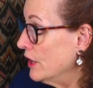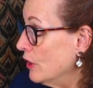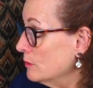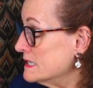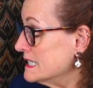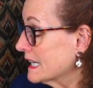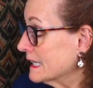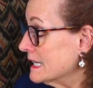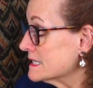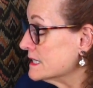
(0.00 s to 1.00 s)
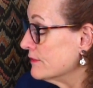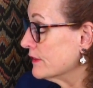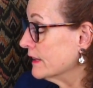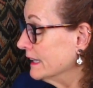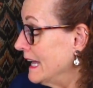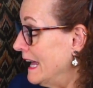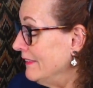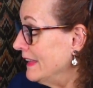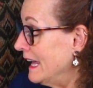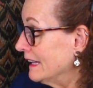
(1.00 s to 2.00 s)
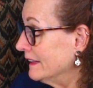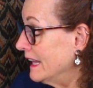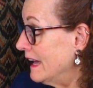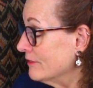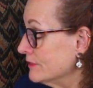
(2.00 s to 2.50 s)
homesickness for the land they had left.